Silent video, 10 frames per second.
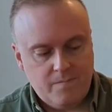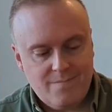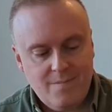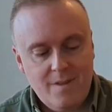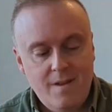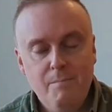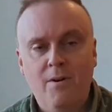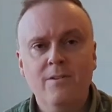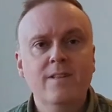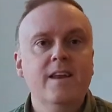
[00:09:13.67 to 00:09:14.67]

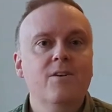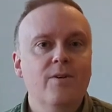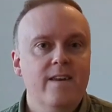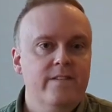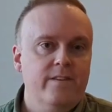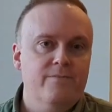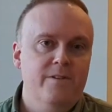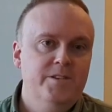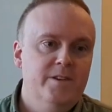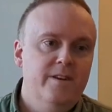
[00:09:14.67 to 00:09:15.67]
Bardolino is a region